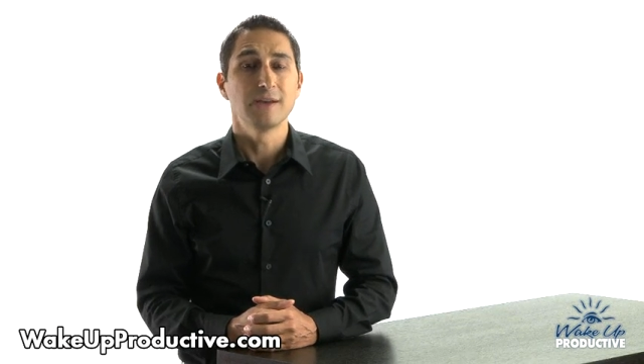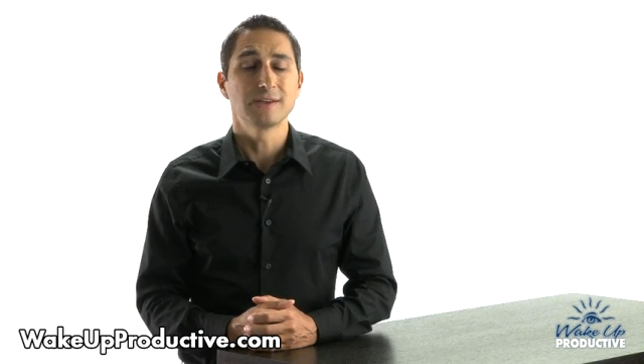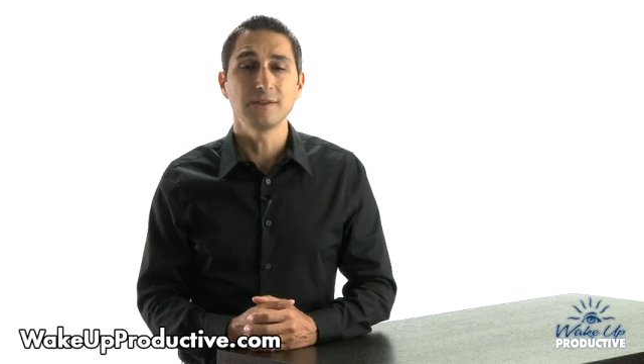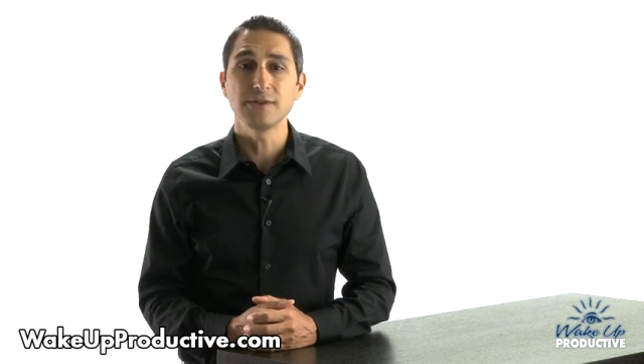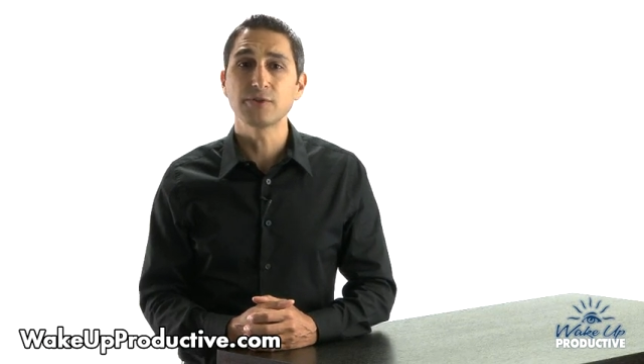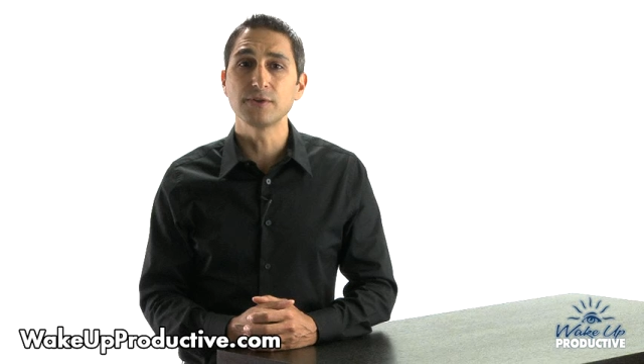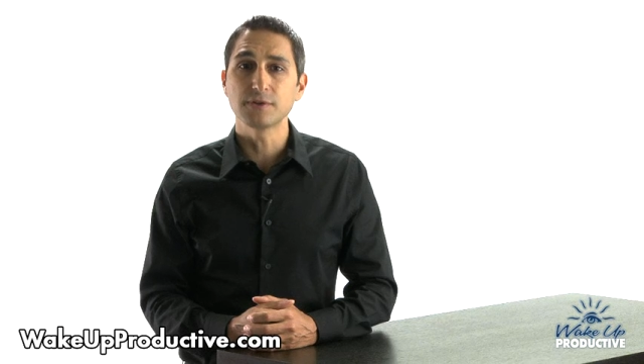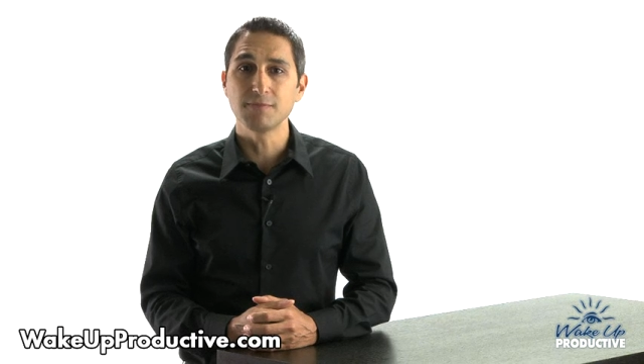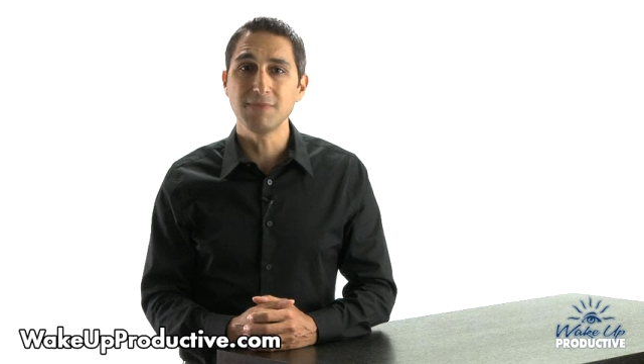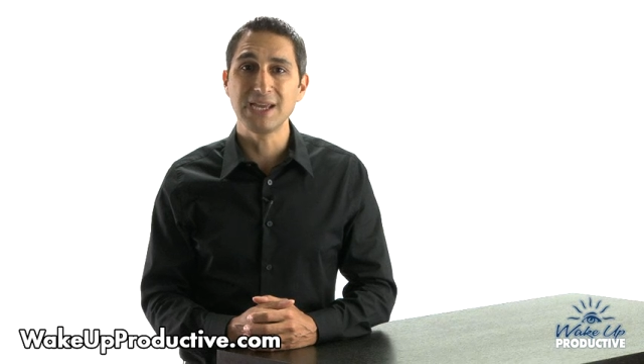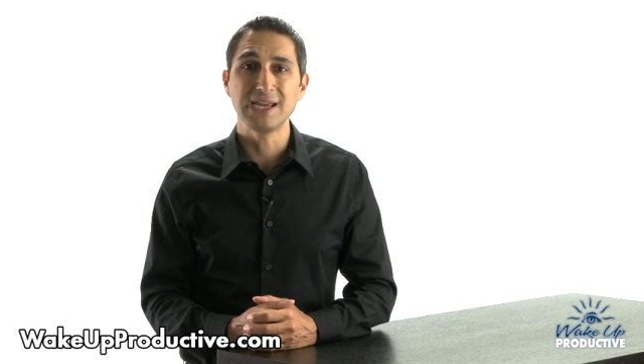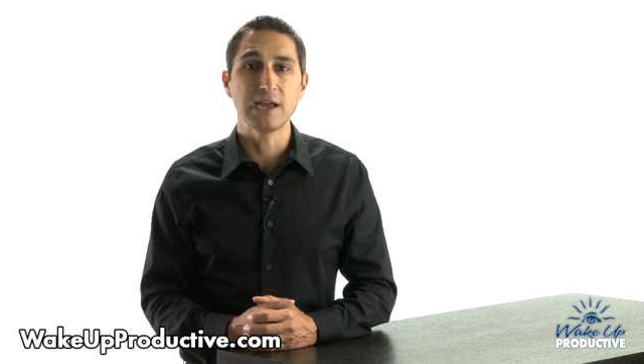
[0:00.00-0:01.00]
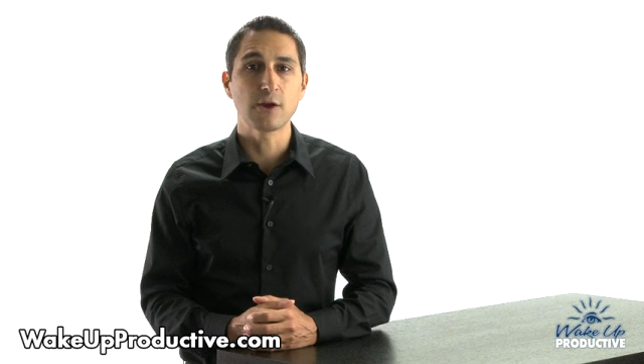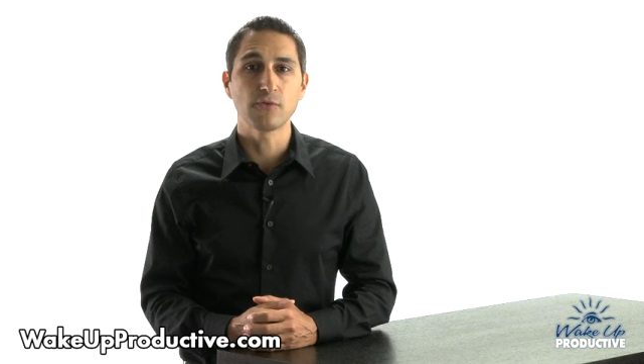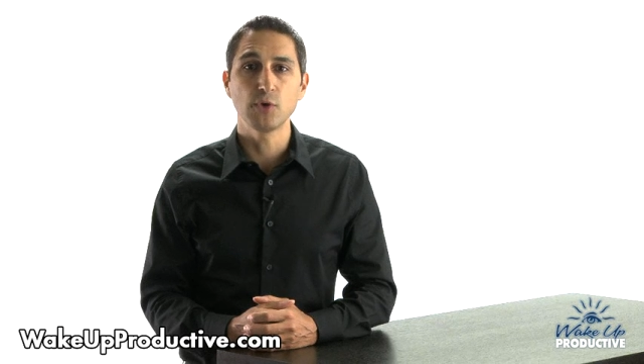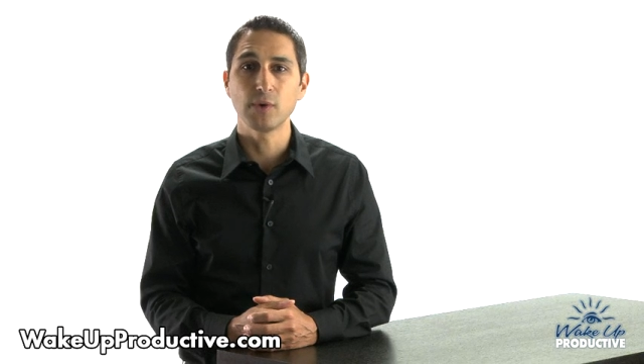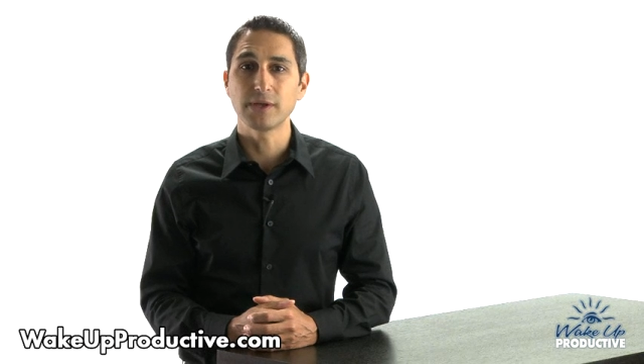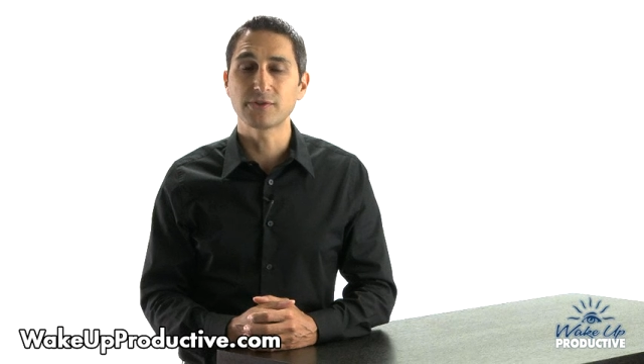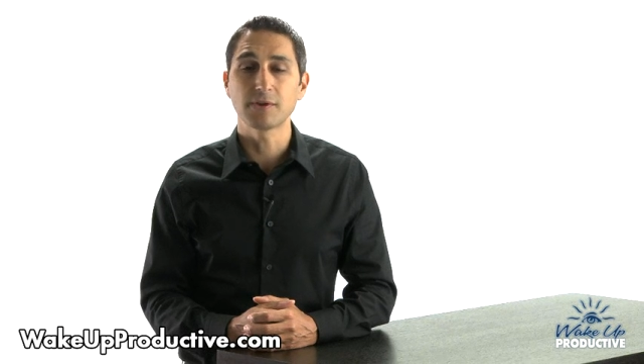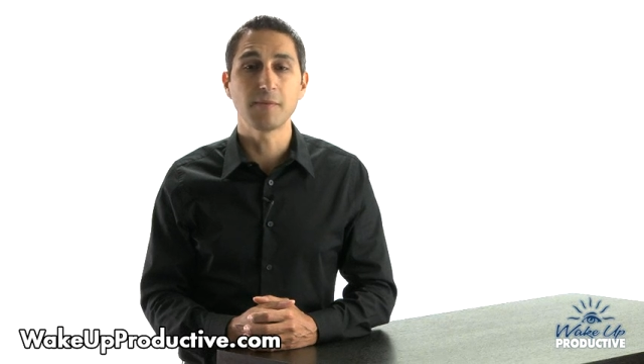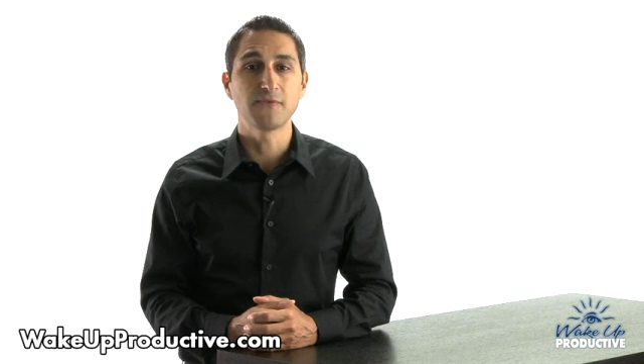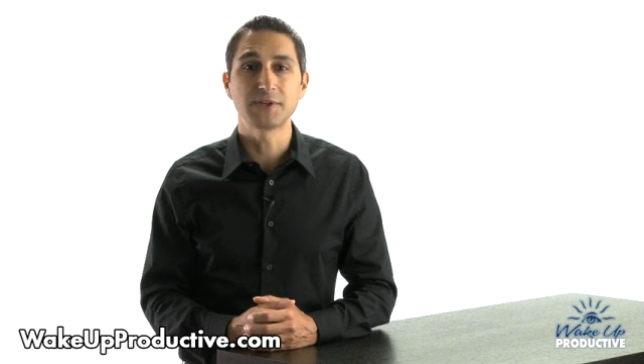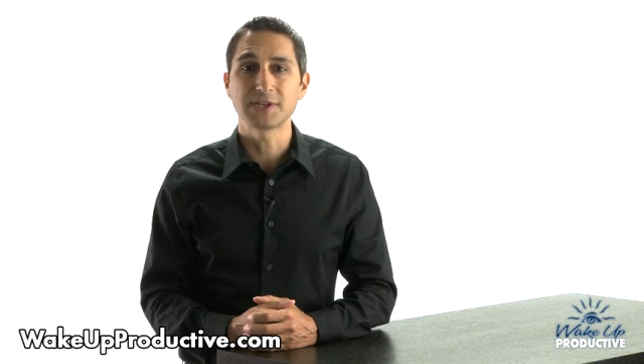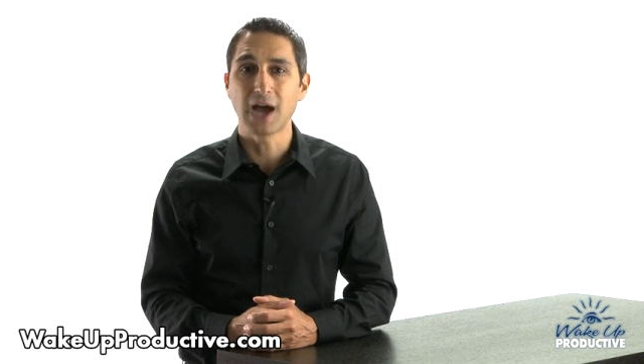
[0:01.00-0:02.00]
to listen to me interviewing some
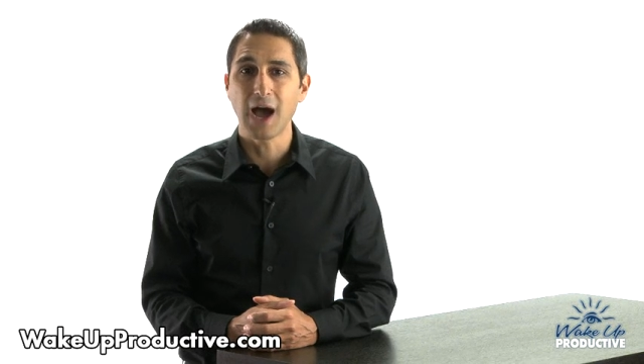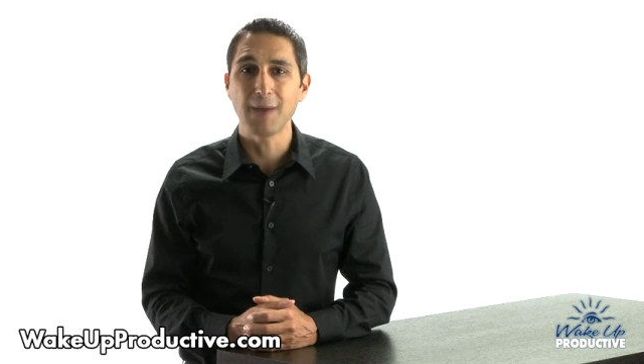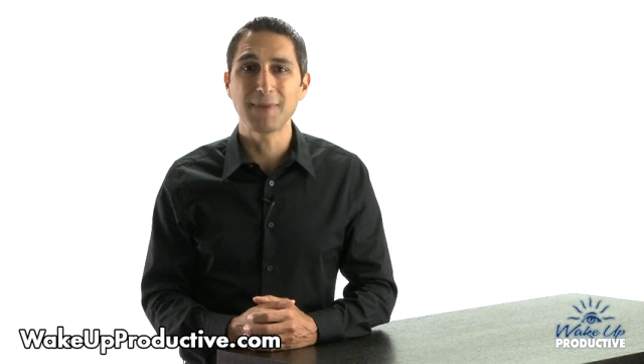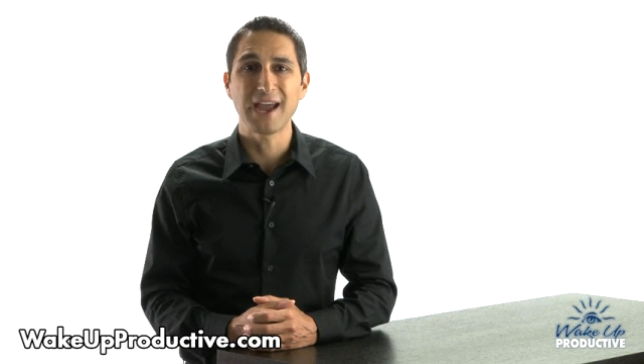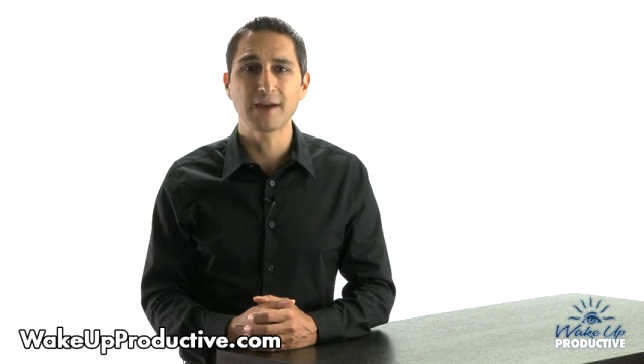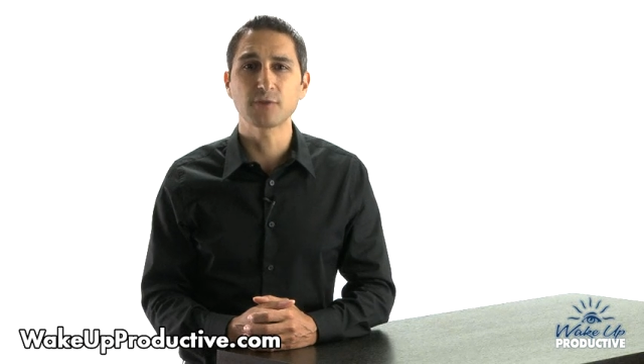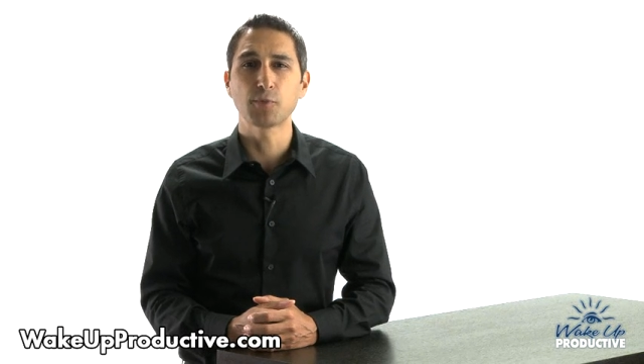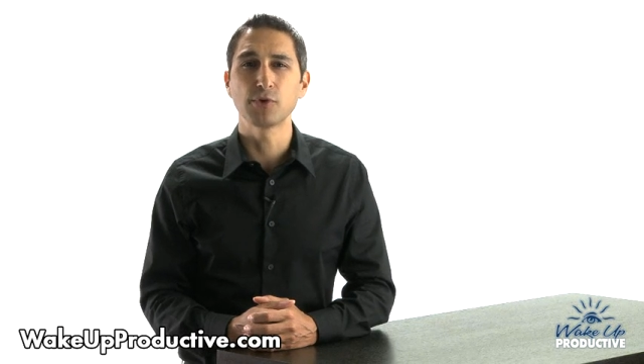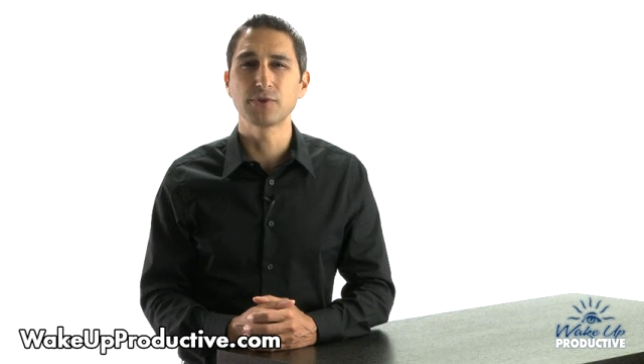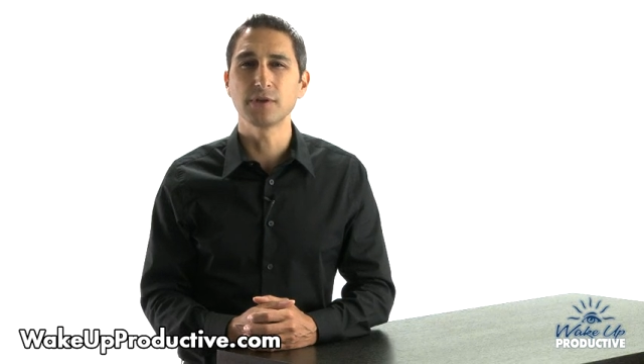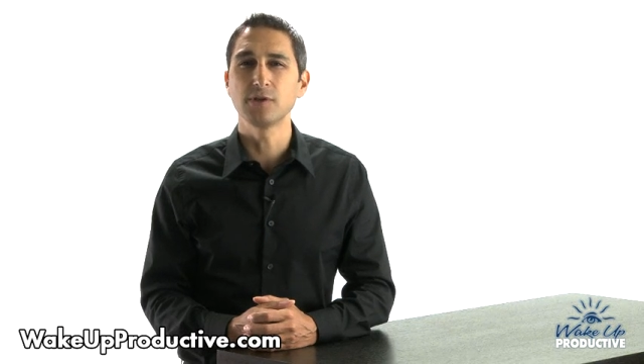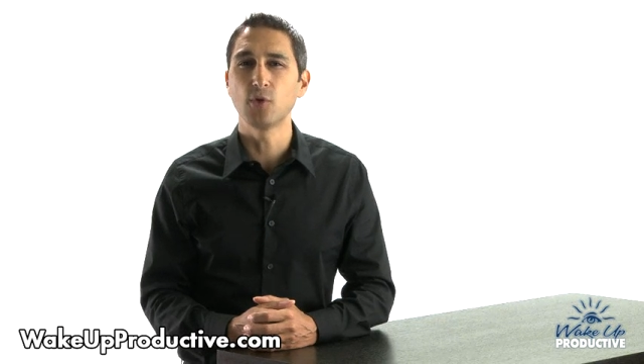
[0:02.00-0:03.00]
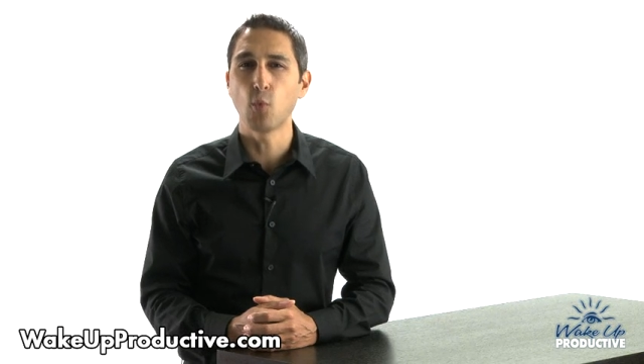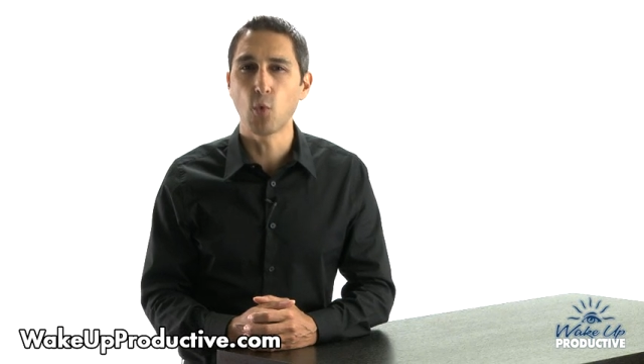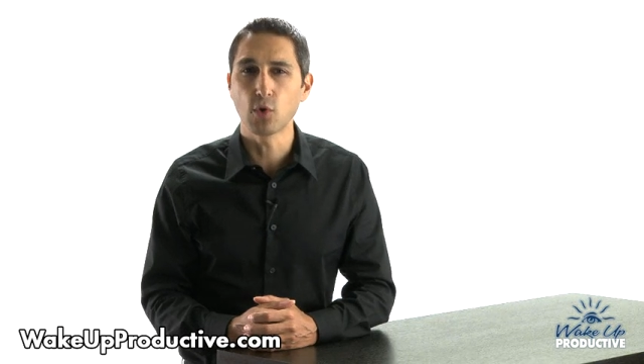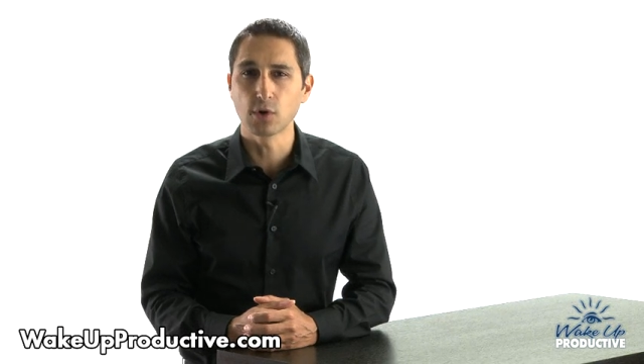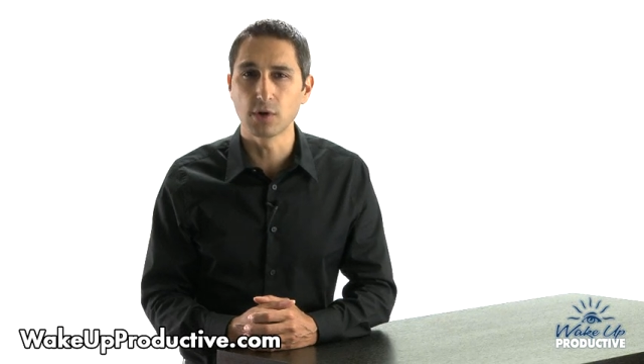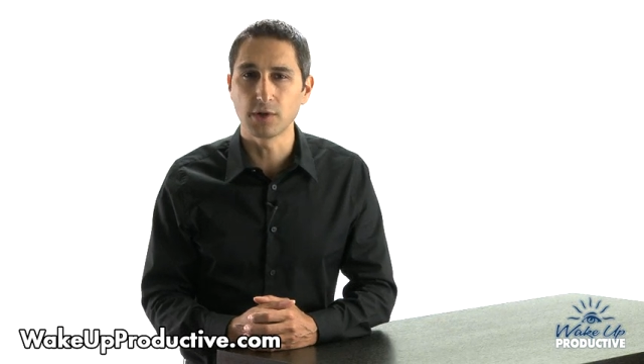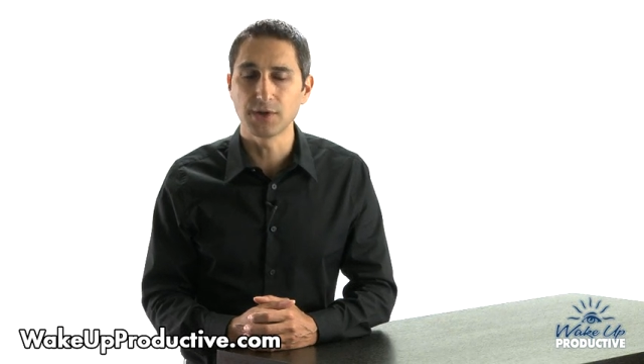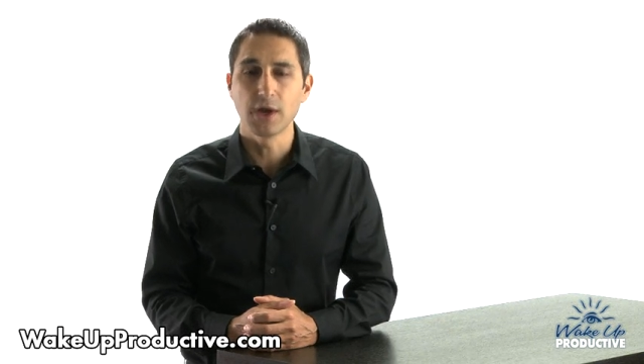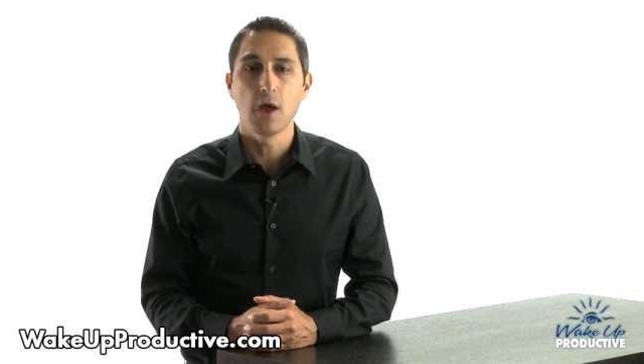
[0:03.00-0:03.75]
of the top experts in the world